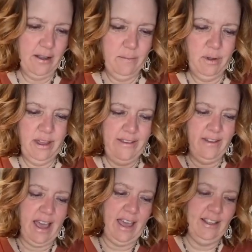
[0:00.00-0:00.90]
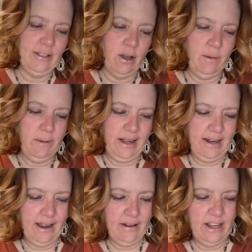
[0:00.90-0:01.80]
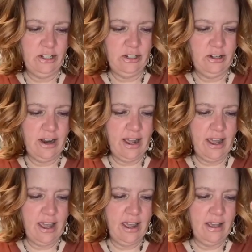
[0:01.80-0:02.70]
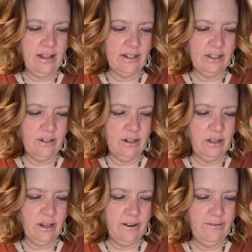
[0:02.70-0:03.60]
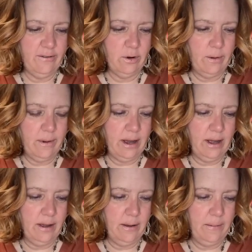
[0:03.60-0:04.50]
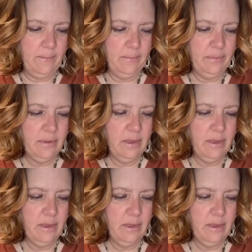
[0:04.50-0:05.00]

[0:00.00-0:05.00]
I couldn't believe it. I had this all planned out yesterday, and I started looking for my